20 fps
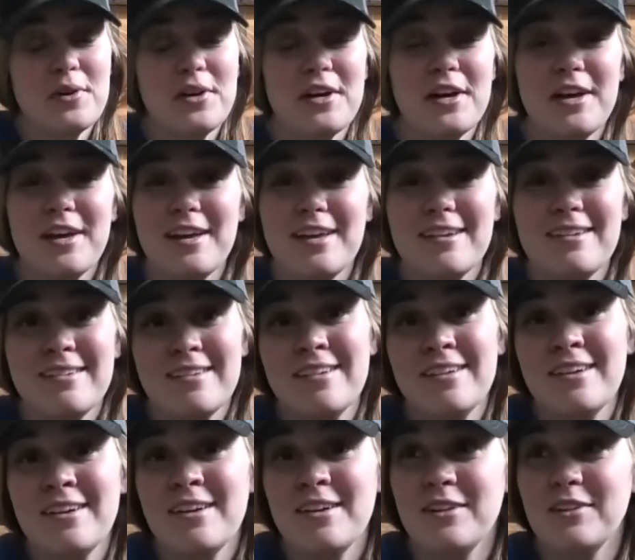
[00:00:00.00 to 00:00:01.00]
but
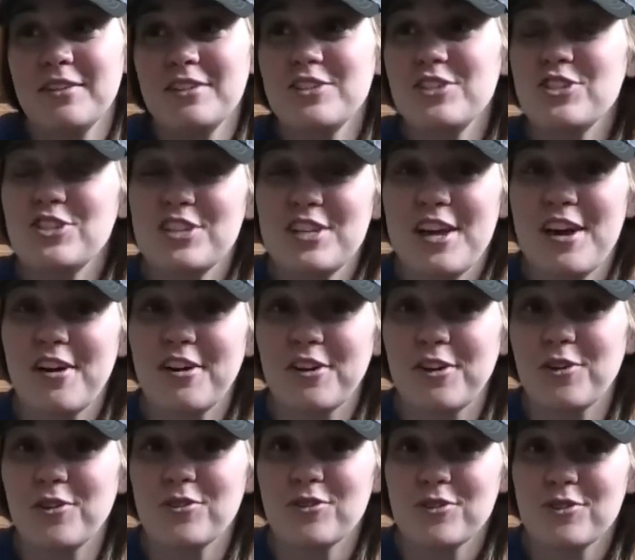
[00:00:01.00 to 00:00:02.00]
let's just see how it
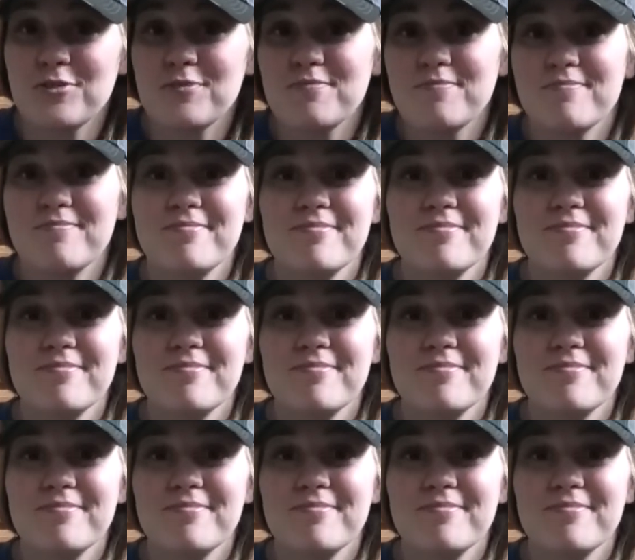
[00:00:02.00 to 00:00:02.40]
goes.